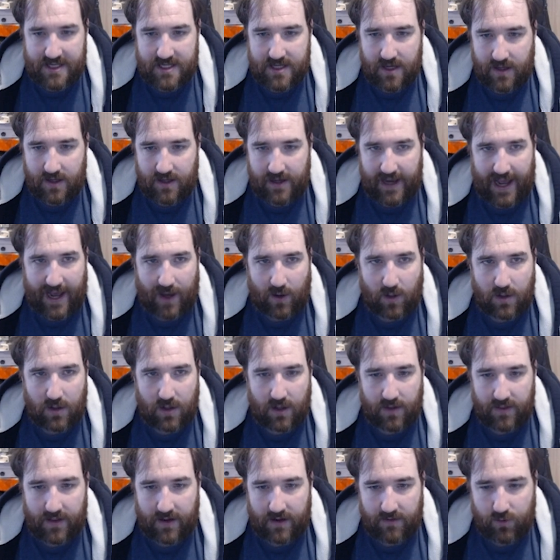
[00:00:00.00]
turned out.
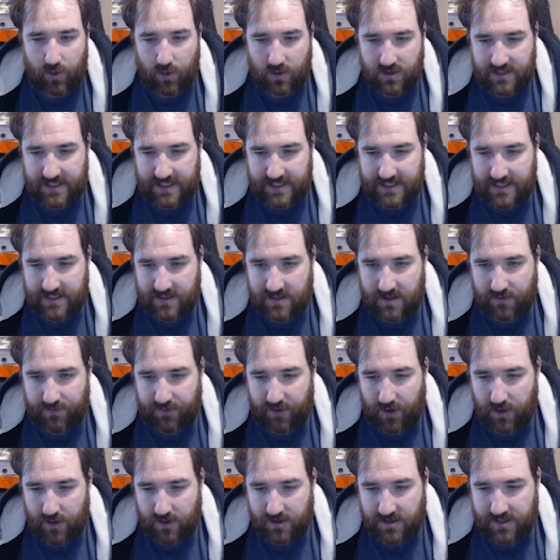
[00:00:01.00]
And then, of course, this is the
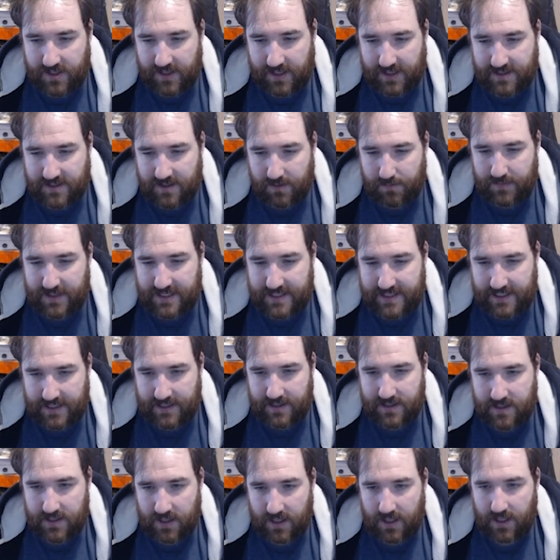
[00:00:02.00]
photos that I submitted.